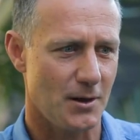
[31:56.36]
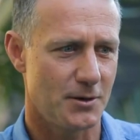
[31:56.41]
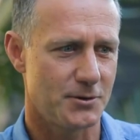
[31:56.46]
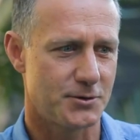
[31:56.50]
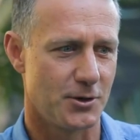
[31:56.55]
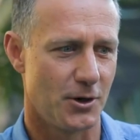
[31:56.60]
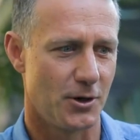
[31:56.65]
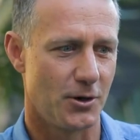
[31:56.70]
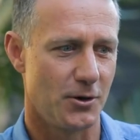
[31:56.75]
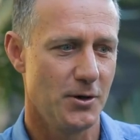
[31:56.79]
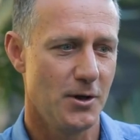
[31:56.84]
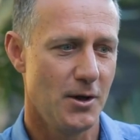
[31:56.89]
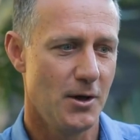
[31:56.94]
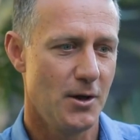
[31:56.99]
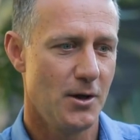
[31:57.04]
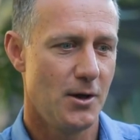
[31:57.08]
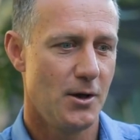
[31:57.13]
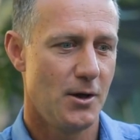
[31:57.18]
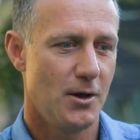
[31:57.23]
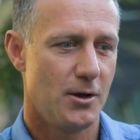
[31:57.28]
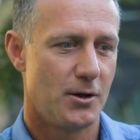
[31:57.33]
So,
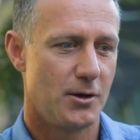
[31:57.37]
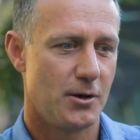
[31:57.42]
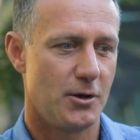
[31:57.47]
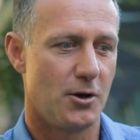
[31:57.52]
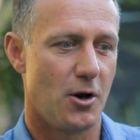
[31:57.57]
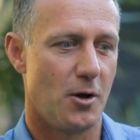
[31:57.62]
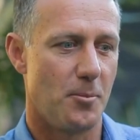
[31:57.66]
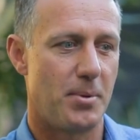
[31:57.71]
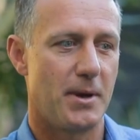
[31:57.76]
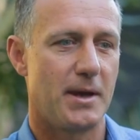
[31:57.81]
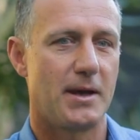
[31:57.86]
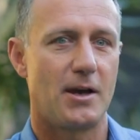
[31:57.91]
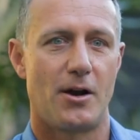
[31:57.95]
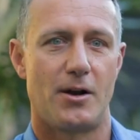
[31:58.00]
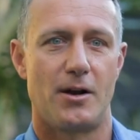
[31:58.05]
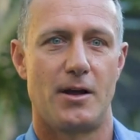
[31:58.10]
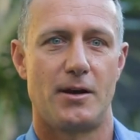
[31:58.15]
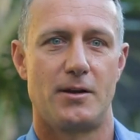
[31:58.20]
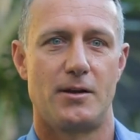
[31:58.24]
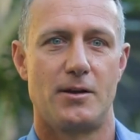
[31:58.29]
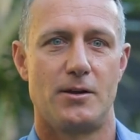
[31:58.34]
you know, being able
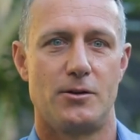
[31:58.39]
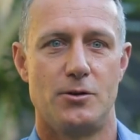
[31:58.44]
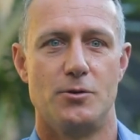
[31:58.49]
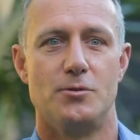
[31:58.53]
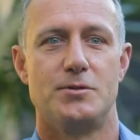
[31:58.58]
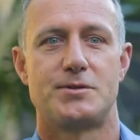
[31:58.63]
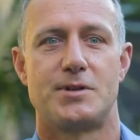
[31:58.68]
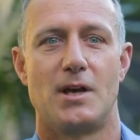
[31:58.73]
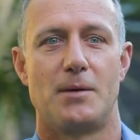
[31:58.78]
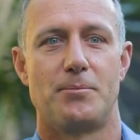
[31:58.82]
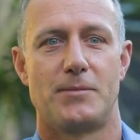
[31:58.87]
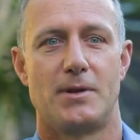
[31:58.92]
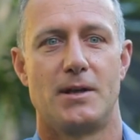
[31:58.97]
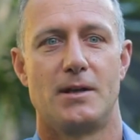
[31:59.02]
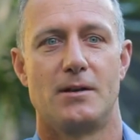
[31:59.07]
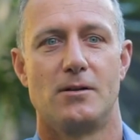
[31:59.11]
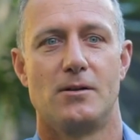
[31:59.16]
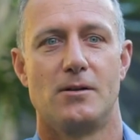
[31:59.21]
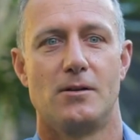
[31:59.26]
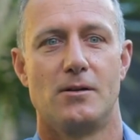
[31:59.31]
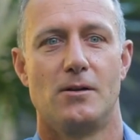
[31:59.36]
to use
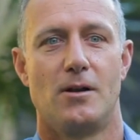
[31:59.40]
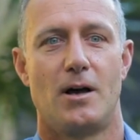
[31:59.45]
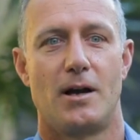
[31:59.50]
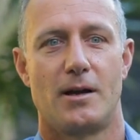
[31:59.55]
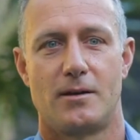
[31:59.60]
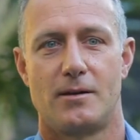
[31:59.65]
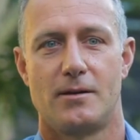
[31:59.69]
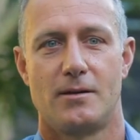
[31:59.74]
something like